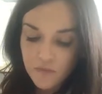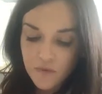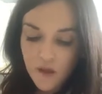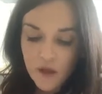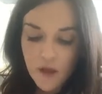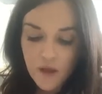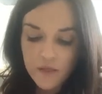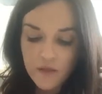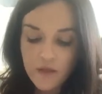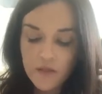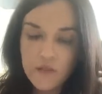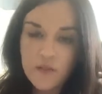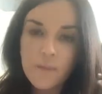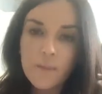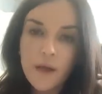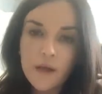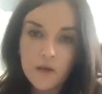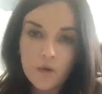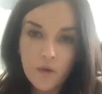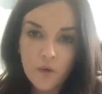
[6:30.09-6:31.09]
And then the
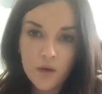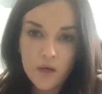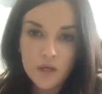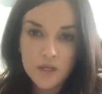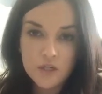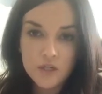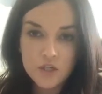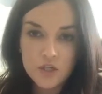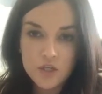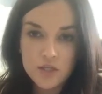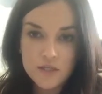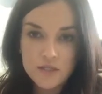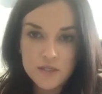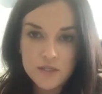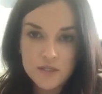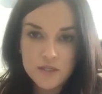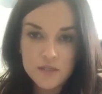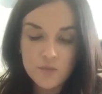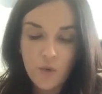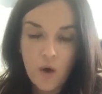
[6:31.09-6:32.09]
medical conditions
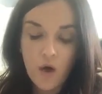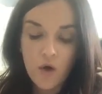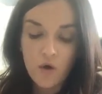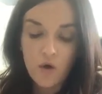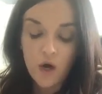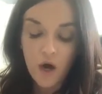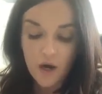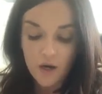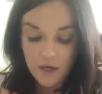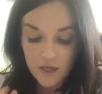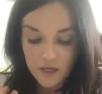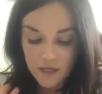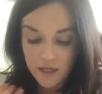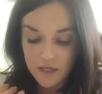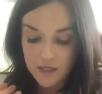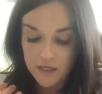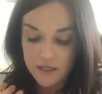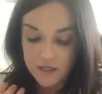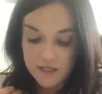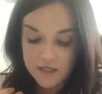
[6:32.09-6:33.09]
as well: chronic
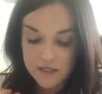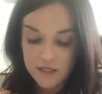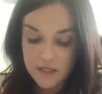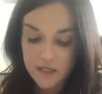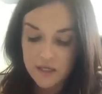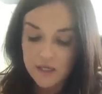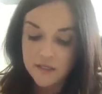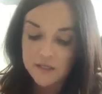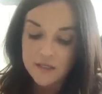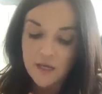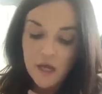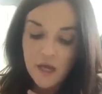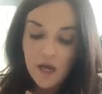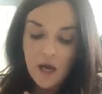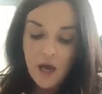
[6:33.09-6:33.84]
kidney disease,